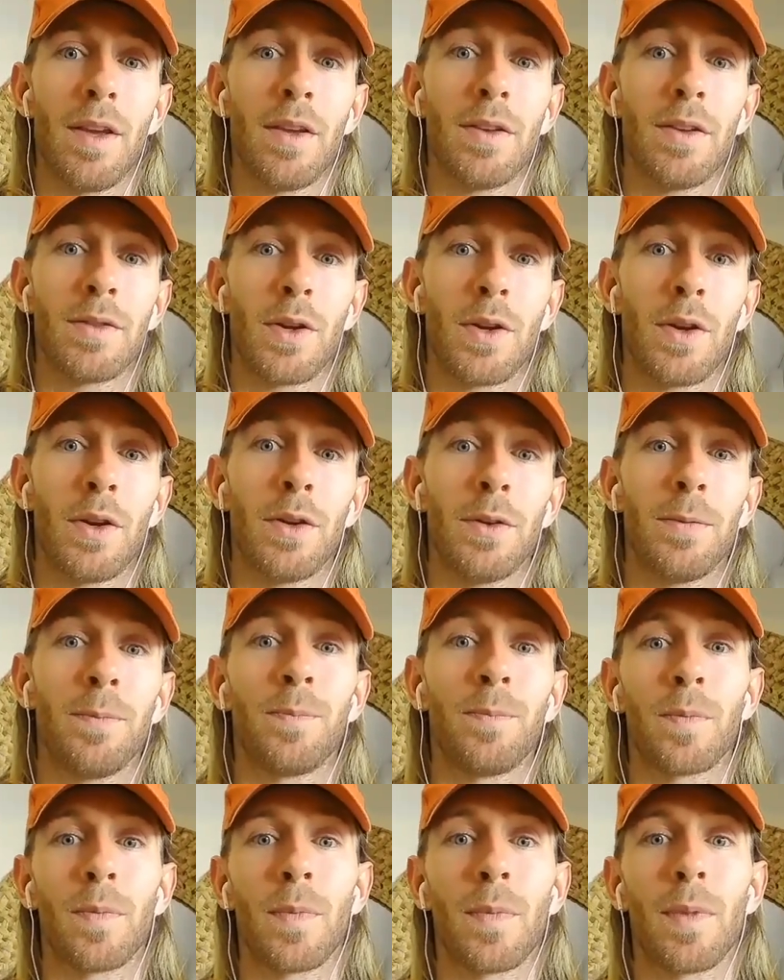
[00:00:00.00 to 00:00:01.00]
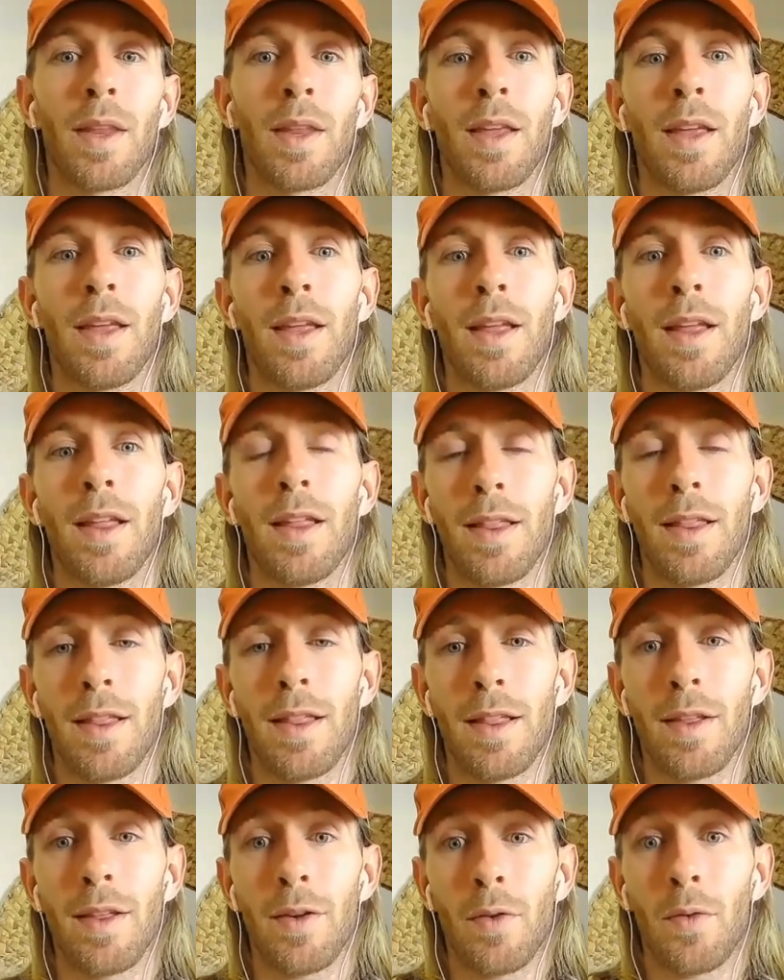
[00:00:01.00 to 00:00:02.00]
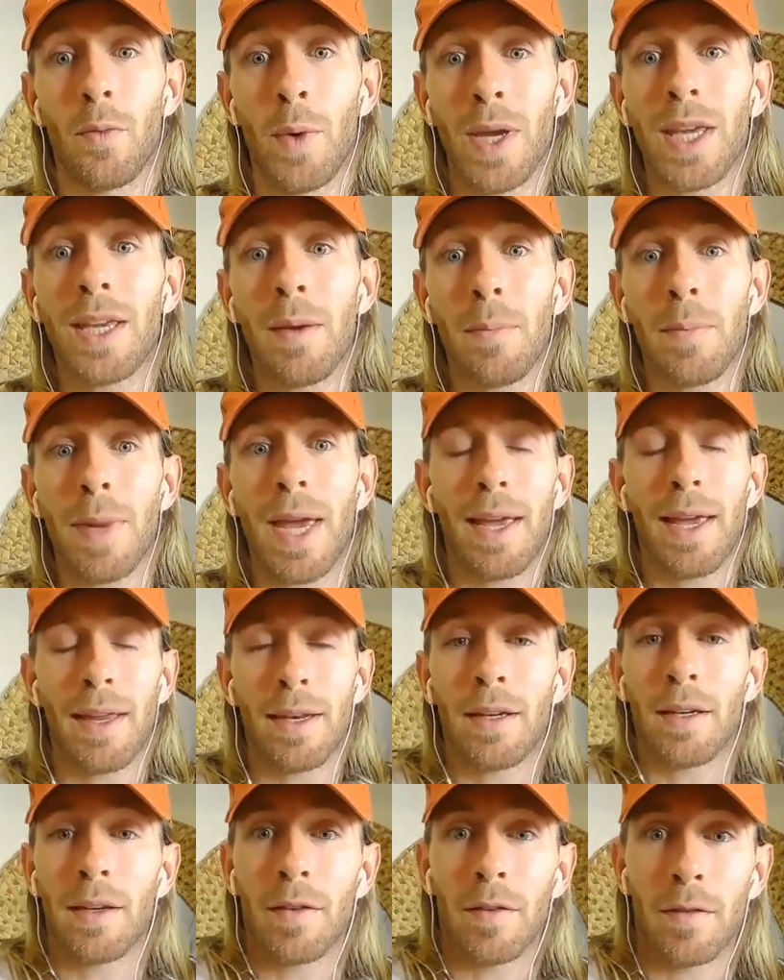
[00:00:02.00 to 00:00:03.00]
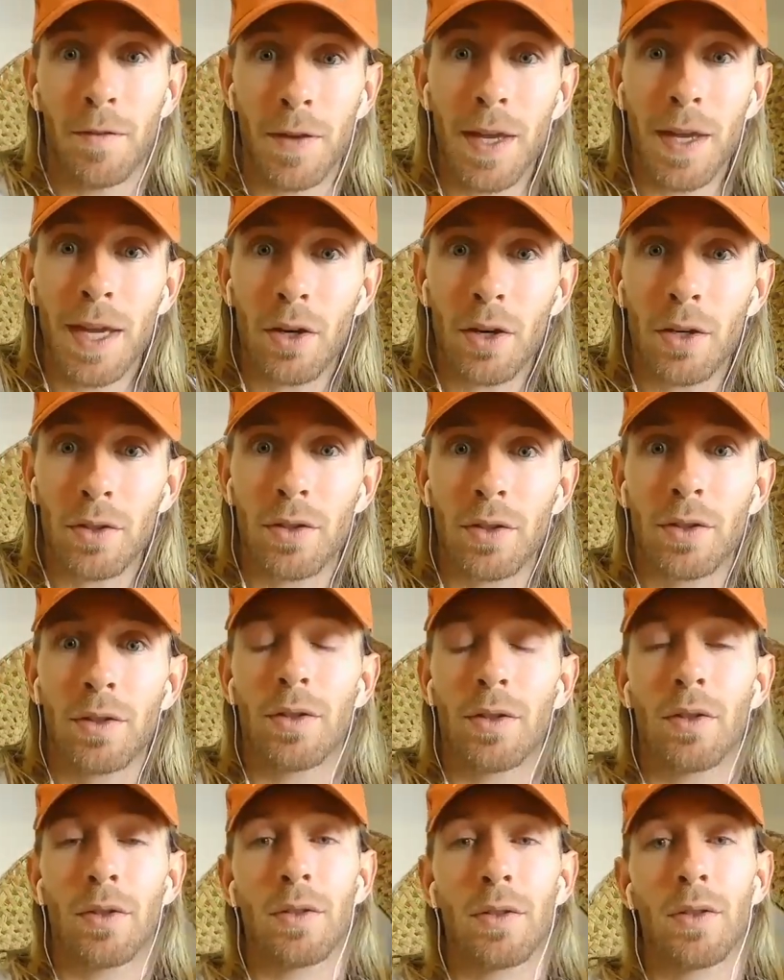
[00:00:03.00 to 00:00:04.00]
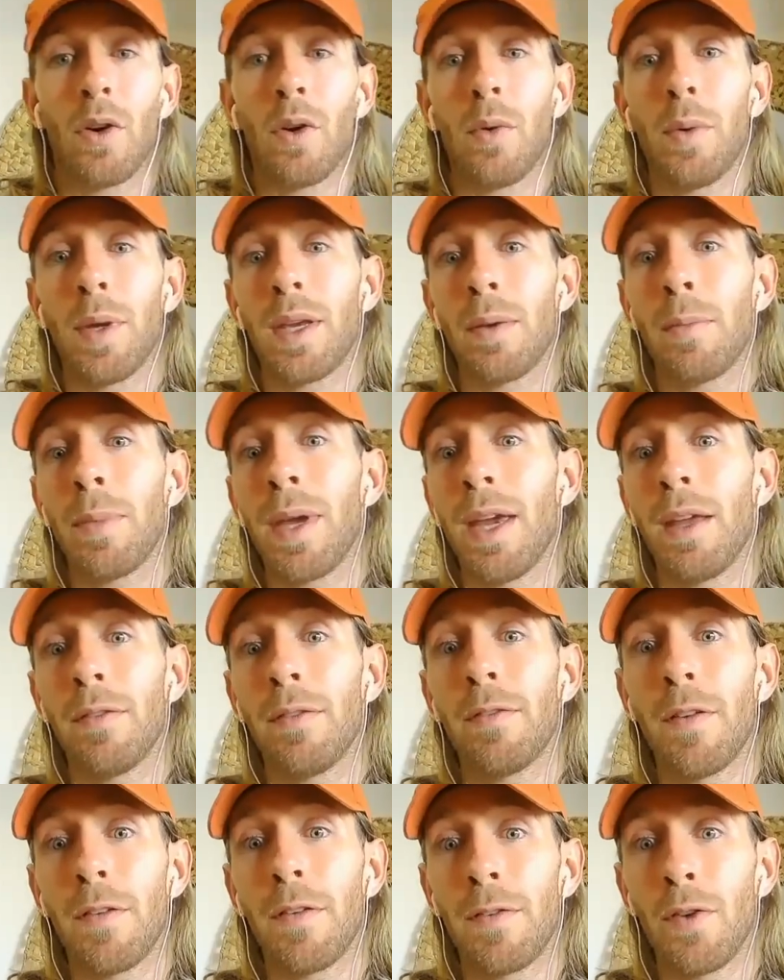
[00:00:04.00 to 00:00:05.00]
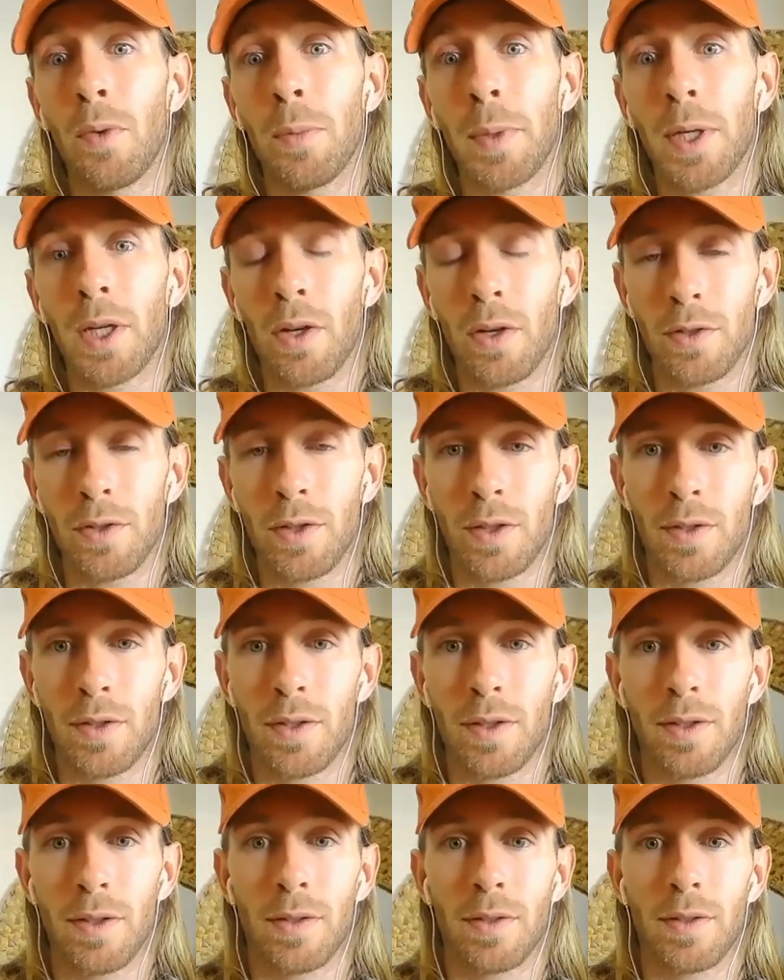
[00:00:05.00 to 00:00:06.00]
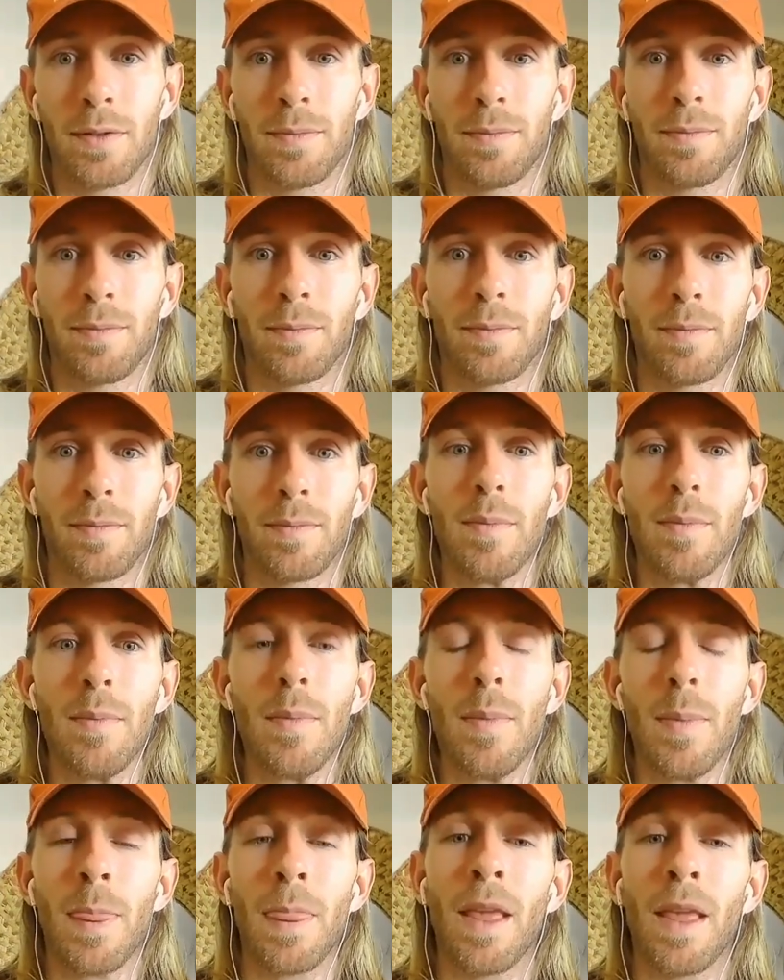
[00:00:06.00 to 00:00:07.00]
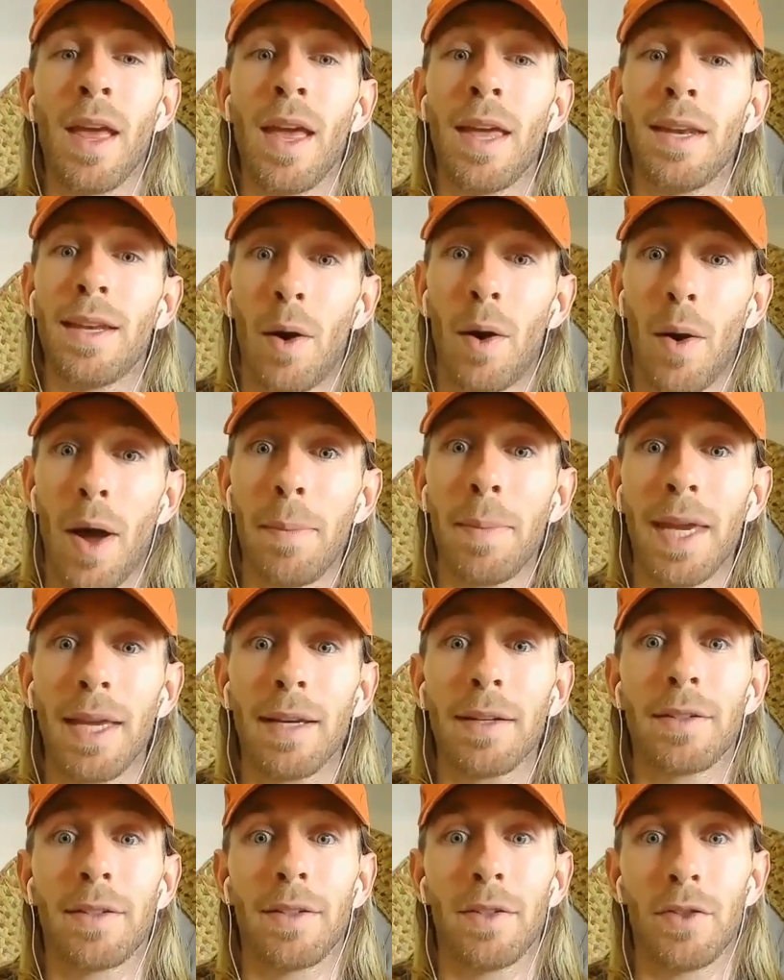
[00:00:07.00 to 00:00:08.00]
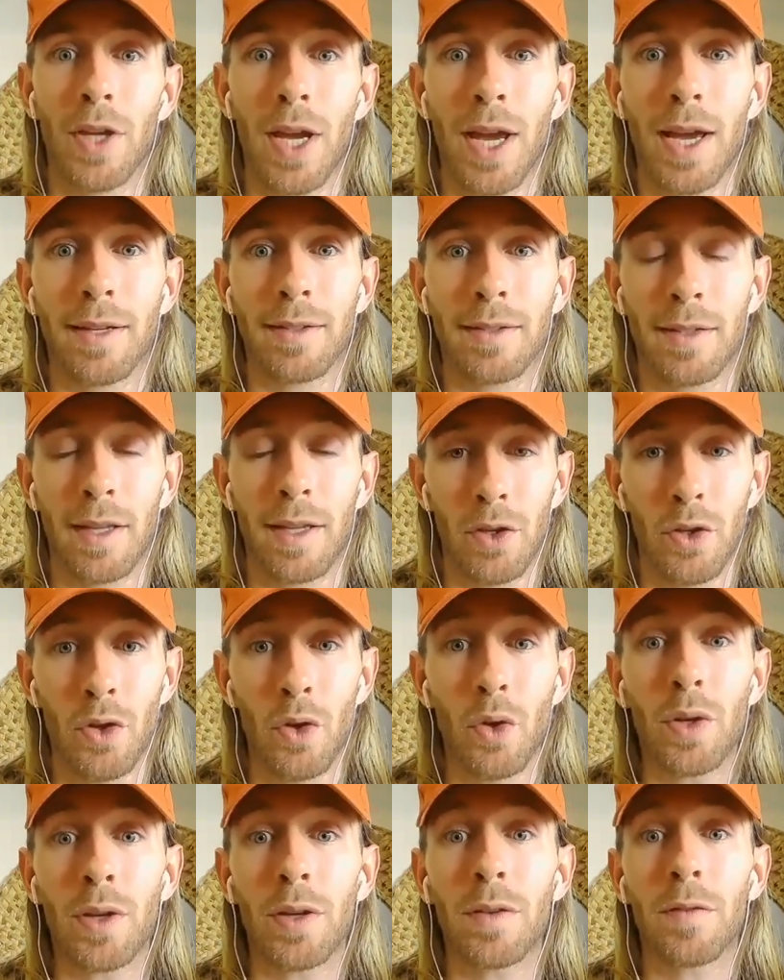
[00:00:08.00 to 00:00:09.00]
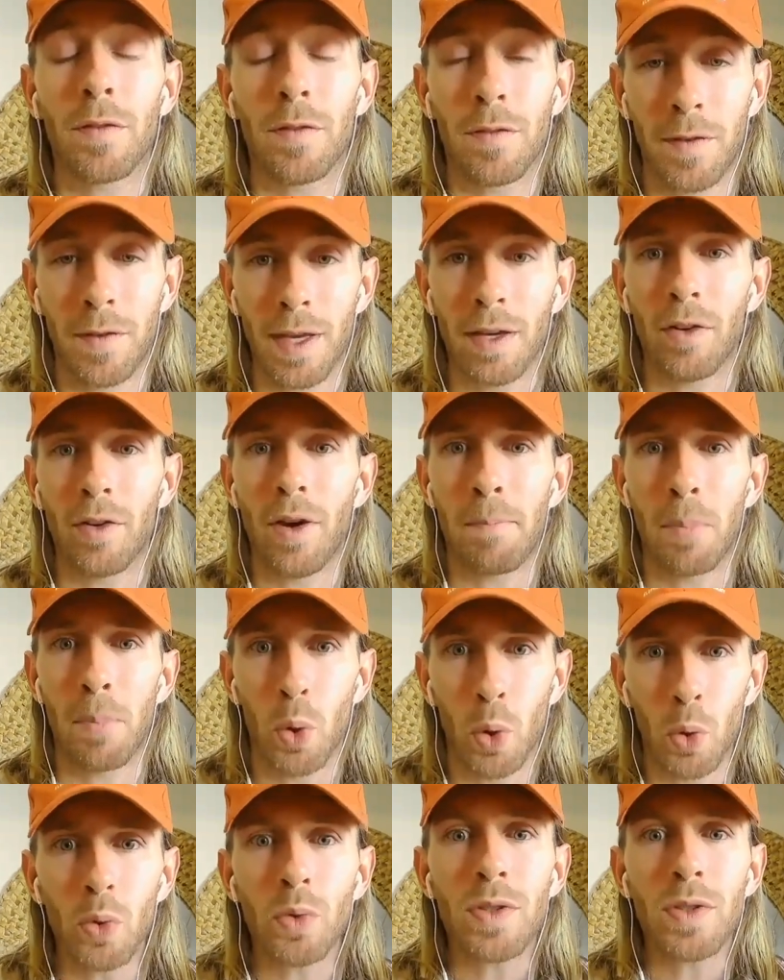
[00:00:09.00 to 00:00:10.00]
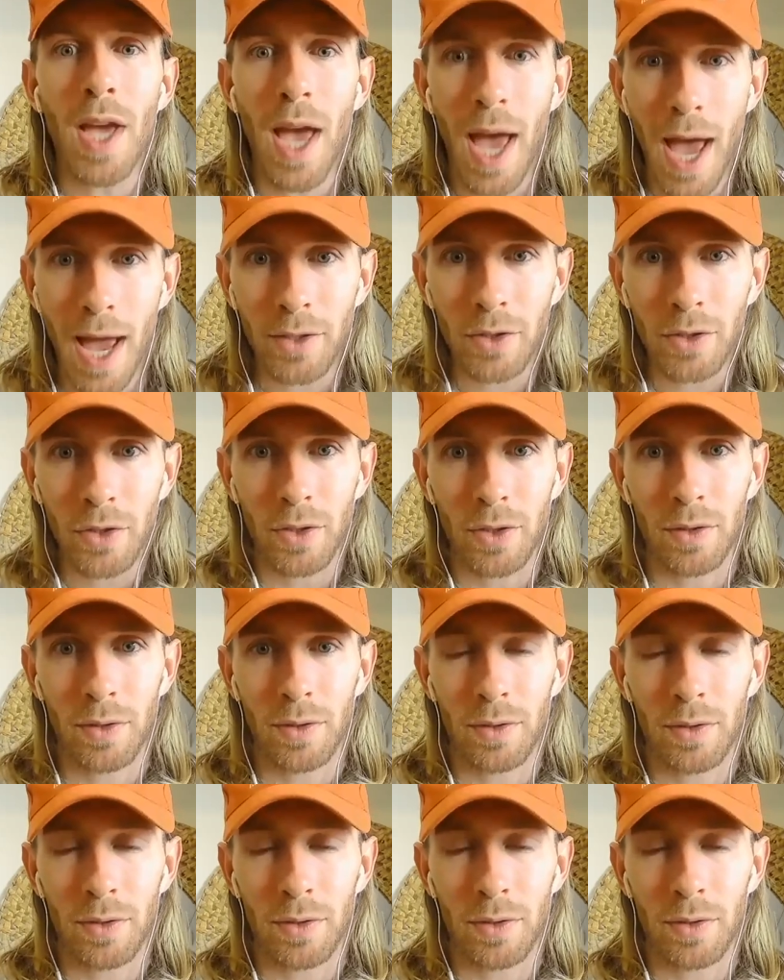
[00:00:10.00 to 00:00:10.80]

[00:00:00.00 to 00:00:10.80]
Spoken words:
So we can be in fear consciousness or we can be in fulfillment consciousness. Now, I'm here to suggest that you can feel a pull to action,